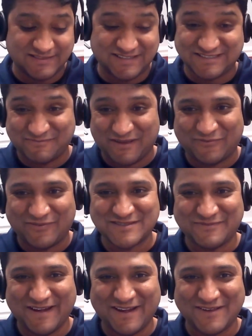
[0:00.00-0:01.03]
This is my
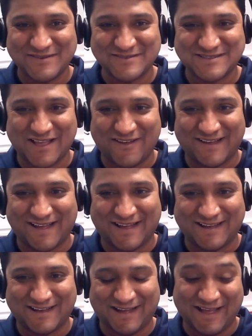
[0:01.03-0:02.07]
first video, so
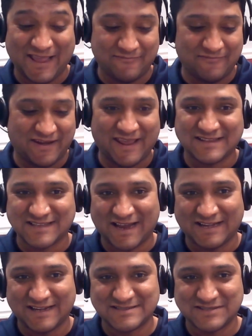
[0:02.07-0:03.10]
I am very
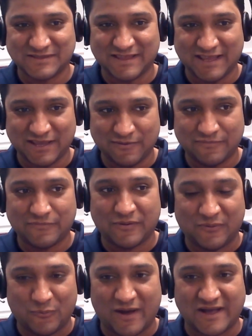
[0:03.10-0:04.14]
excited. So thank you
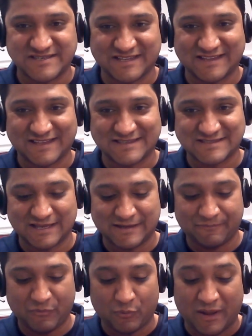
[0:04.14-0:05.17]
for watching this.
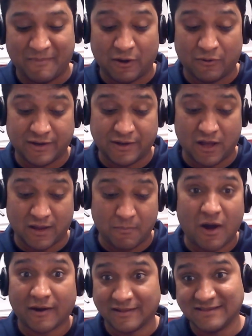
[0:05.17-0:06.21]
What am I going to talk
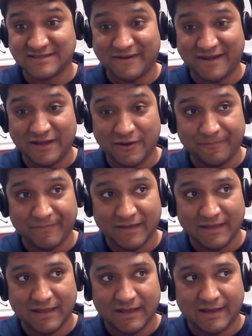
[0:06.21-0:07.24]
about in this video?
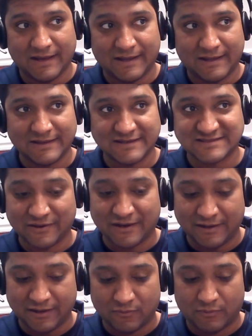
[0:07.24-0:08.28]
Let's look
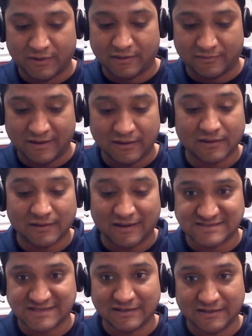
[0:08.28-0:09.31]
at what a regular
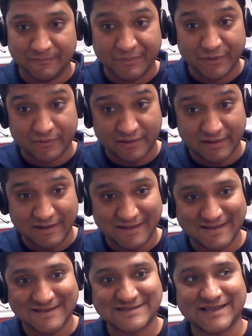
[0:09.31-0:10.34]
classical computer
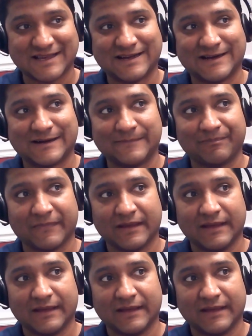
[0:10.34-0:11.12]
is, and